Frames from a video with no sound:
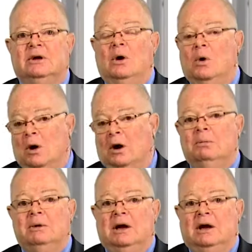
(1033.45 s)
or
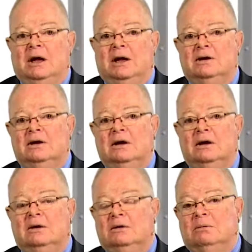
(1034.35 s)
by
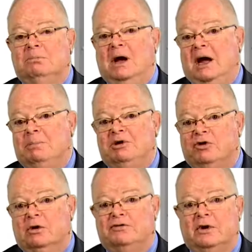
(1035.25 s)

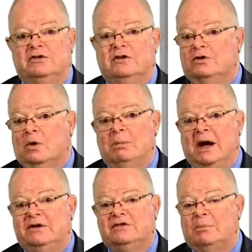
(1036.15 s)
epidural, for instance, or
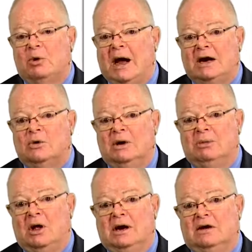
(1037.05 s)
by subarachnoid
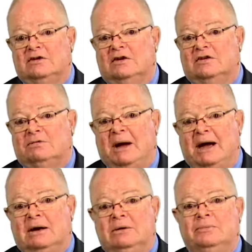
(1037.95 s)
block as in a
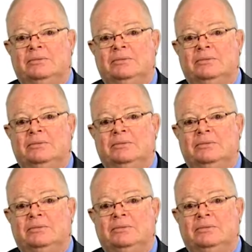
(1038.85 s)
spinal.